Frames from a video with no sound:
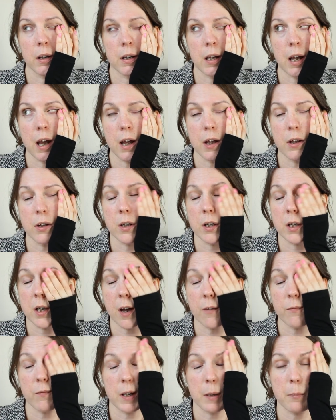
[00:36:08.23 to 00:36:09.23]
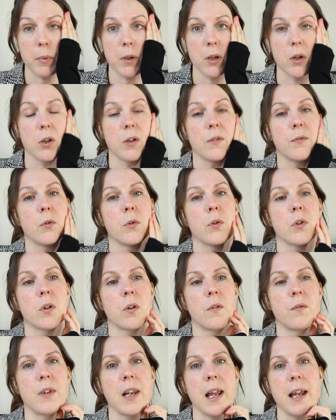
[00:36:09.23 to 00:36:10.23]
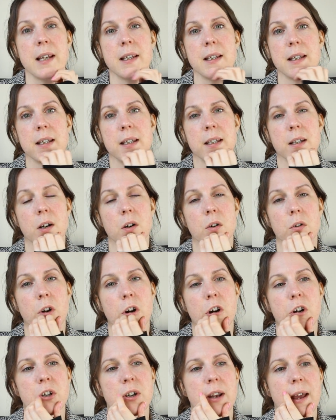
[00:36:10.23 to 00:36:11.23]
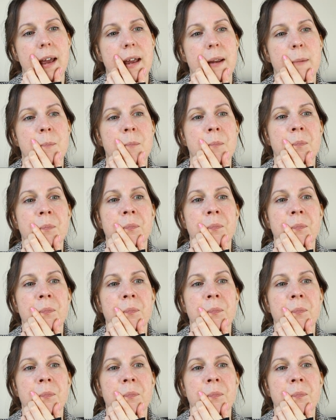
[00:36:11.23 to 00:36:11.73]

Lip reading: yeah, lovely, beautiful sort of lacy style crochet,